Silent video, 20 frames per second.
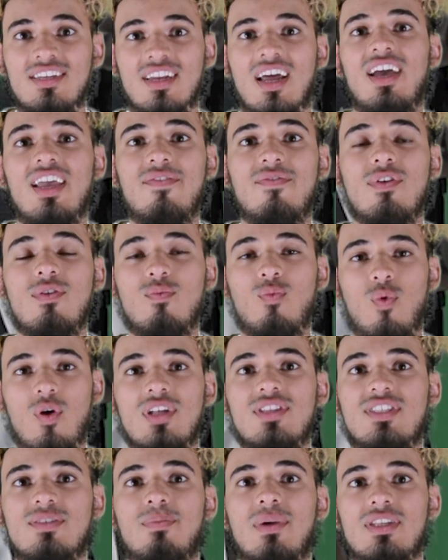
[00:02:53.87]
Not even
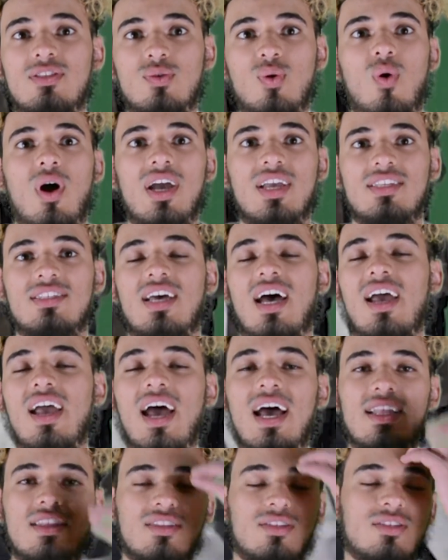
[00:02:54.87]
once, but twice. I
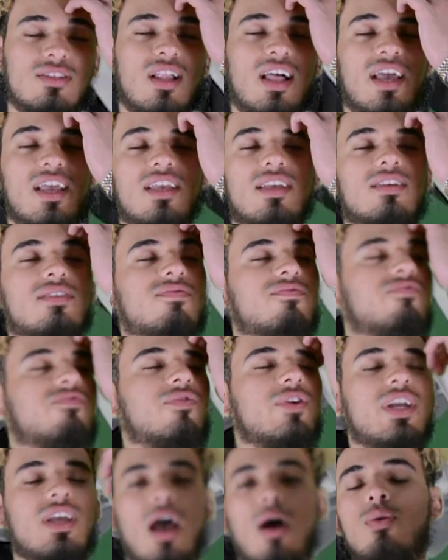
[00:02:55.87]
had to I
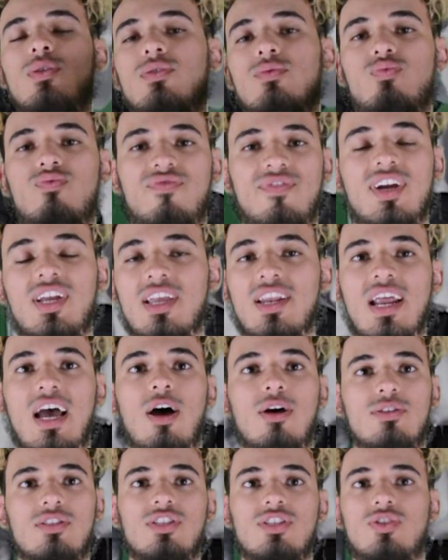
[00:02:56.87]
was freaking
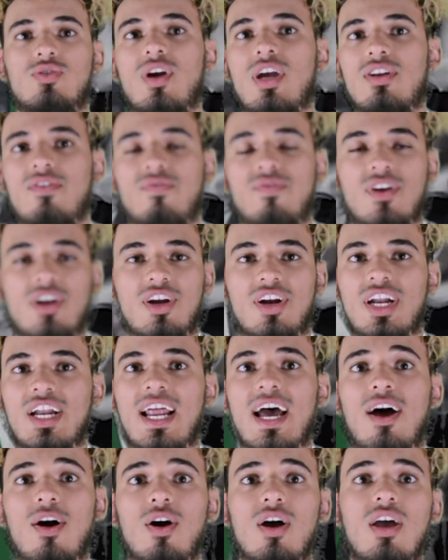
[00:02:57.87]
out just trying to figure it
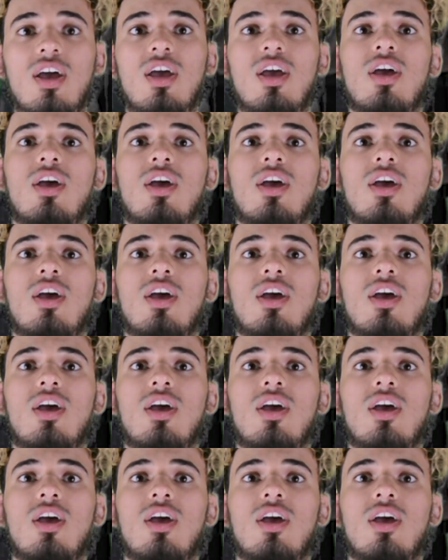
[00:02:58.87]
out.